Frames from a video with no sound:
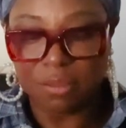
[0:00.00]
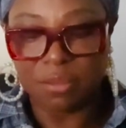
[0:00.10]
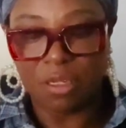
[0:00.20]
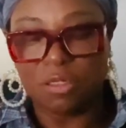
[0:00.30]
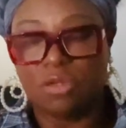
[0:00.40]
is
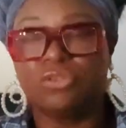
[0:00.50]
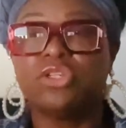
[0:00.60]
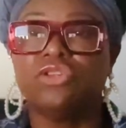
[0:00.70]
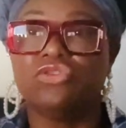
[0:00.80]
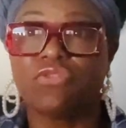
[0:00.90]
gonna go
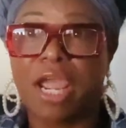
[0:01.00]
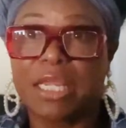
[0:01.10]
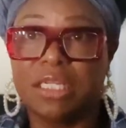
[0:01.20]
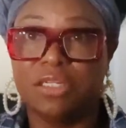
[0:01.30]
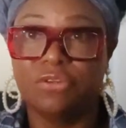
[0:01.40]
to the dry
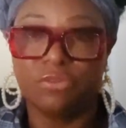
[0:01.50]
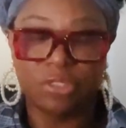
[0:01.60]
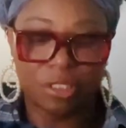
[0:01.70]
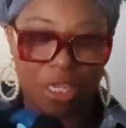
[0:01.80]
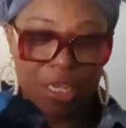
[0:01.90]

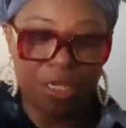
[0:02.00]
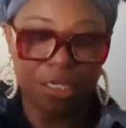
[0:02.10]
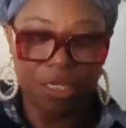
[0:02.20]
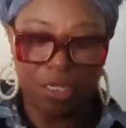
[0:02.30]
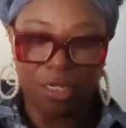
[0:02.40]
cleaners and
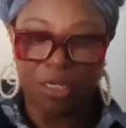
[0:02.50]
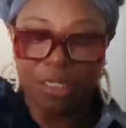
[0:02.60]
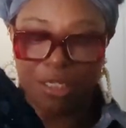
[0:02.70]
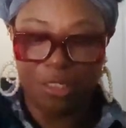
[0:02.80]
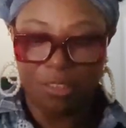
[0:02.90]
get
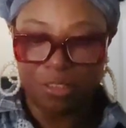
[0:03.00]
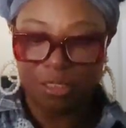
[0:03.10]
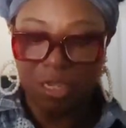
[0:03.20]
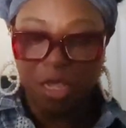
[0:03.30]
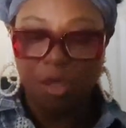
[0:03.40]
cleaned.
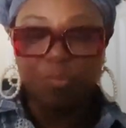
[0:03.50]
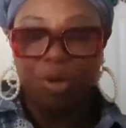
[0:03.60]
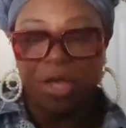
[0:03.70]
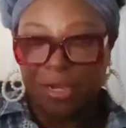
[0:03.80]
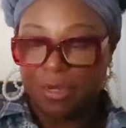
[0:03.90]

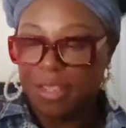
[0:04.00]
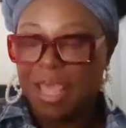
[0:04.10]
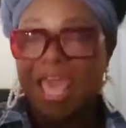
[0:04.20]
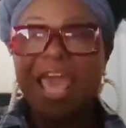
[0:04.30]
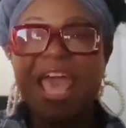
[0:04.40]
But
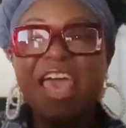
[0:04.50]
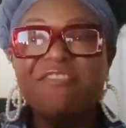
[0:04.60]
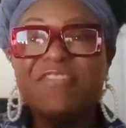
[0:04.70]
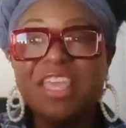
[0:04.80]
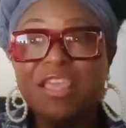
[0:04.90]

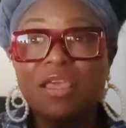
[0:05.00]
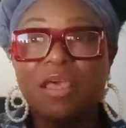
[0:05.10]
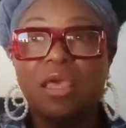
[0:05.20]
heavy,